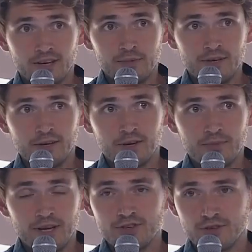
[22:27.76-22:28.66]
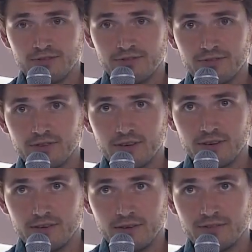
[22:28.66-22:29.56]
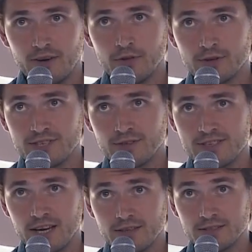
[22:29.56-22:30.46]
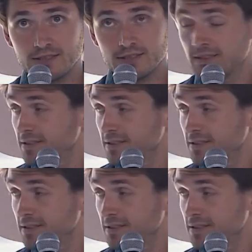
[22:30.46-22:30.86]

going to be a combination of the founders and the science.